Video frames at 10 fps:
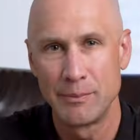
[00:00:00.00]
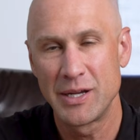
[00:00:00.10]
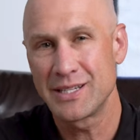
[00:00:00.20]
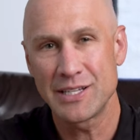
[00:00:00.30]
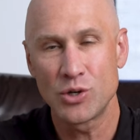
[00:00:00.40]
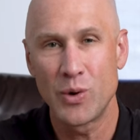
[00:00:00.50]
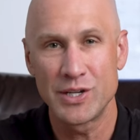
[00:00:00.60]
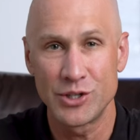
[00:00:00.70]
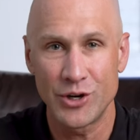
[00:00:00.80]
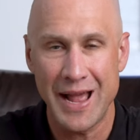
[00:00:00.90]
Because that's the
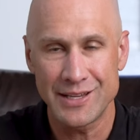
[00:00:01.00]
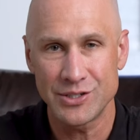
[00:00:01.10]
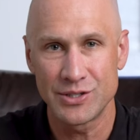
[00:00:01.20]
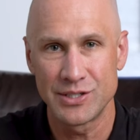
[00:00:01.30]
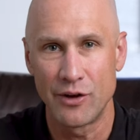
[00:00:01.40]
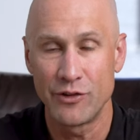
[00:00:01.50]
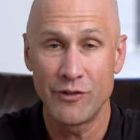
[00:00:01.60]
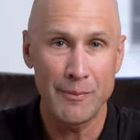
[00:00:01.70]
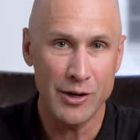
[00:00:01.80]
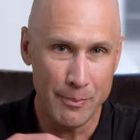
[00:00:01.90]
question you're going to ask yourself.
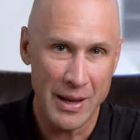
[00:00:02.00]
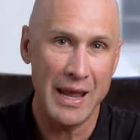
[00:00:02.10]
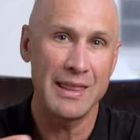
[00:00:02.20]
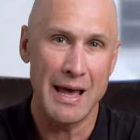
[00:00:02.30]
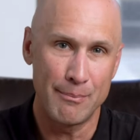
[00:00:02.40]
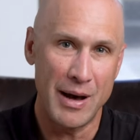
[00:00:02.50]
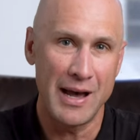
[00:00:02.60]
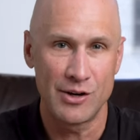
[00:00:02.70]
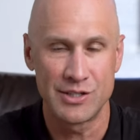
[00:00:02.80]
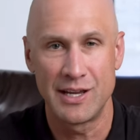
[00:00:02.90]
If I'm going to pay that
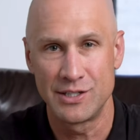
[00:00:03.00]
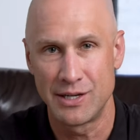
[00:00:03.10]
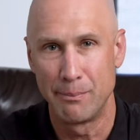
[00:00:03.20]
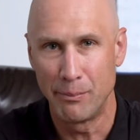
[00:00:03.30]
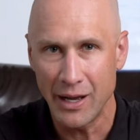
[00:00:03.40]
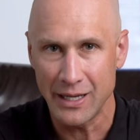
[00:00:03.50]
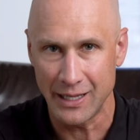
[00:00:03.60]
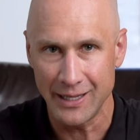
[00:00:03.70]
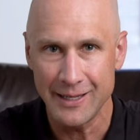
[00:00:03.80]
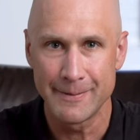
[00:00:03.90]
buyer's agent
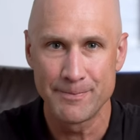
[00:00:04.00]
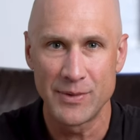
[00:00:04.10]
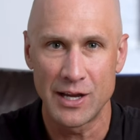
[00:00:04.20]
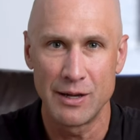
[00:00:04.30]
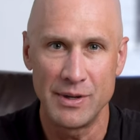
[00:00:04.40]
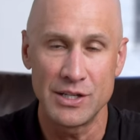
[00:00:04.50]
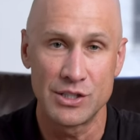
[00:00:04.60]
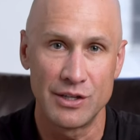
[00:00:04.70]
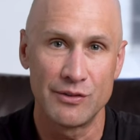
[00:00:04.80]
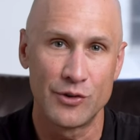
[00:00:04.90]
money, a
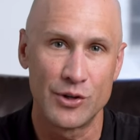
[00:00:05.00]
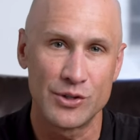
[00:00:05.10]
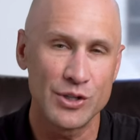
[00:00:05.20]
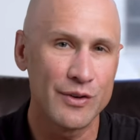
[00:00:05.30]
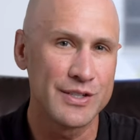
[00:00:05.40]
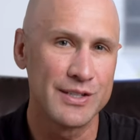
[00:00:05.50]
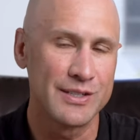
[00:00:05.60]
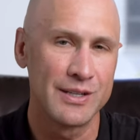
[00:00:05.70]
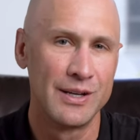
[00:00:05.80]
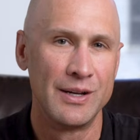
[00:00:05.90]
commission for their
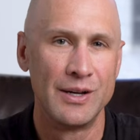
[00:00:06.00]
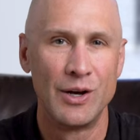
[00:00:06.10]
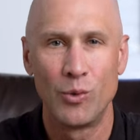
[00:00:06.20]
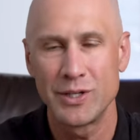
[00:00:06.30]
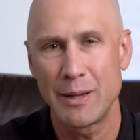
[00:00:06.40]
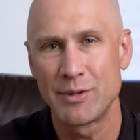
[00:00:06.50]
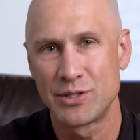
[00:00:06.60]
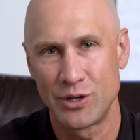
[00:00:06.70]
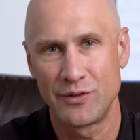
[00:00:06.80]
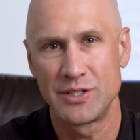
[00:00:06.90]
services, what type of
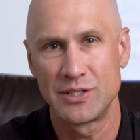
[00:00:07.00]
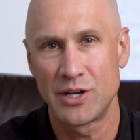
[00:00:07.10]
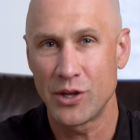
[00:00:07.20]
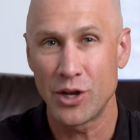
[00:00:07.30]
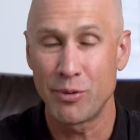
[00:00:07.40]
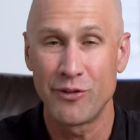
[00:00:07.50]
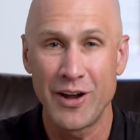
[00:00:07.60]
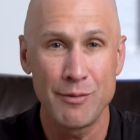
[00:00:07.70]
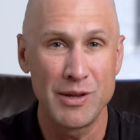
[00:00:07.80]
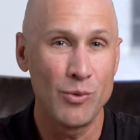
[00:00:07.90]
services are they going to
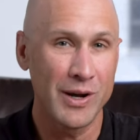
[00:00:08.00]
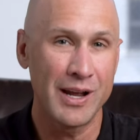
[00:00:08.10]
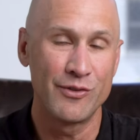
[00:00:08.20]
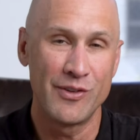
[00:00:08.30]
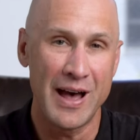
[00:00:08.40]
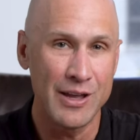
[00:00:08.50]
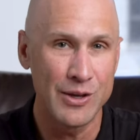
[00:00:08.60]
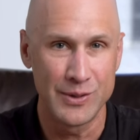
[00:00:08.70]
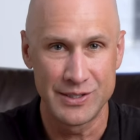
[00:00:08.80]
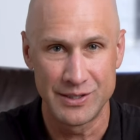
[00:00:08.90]
provide me? What kind of
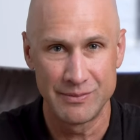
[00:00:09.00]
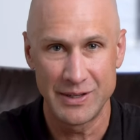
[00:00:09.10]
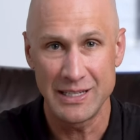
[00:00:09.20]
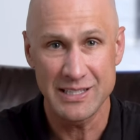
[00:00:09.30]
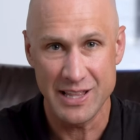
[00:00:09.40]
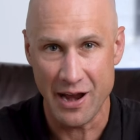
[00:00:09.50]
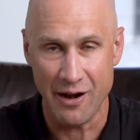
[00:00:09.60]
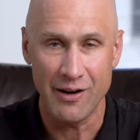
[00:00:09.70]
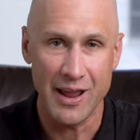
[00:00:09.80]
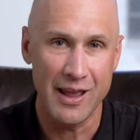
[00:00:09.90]
value is, is
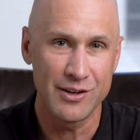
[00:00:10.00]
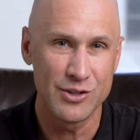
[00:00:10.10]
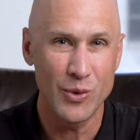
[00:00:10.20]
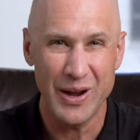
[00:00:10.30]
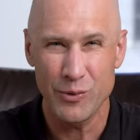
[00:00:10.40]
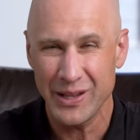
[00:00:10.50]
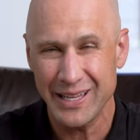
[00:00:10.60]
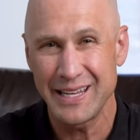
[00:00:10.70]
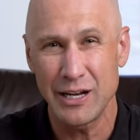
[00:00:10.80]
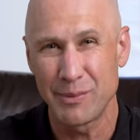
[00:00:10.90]
there? And do I
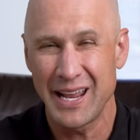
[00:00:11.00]
really need them?